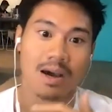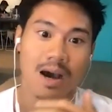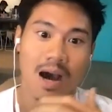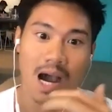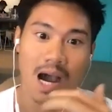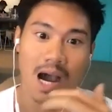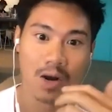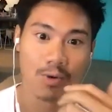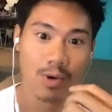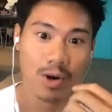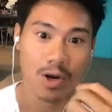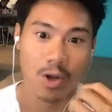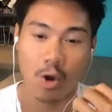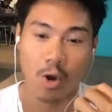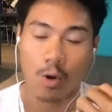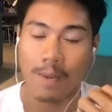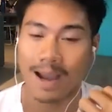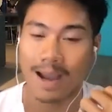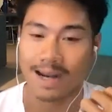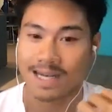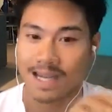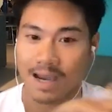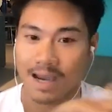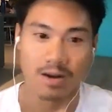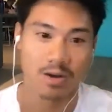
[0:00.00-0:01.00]
I don't want to go
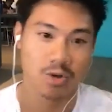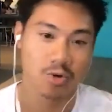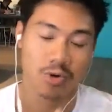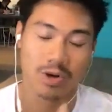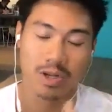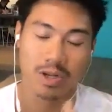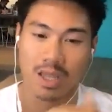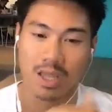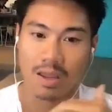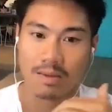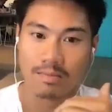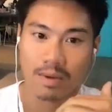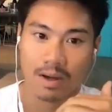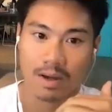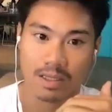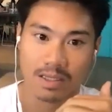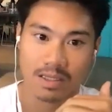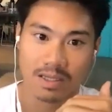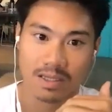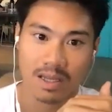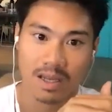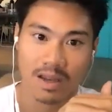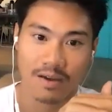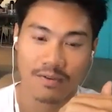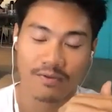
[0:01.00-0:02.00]
back down to twenty K
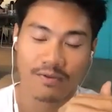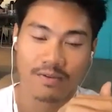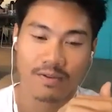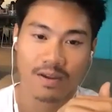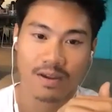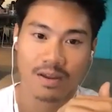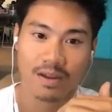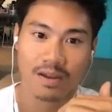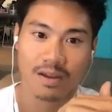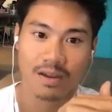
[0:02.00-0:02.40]
months, if,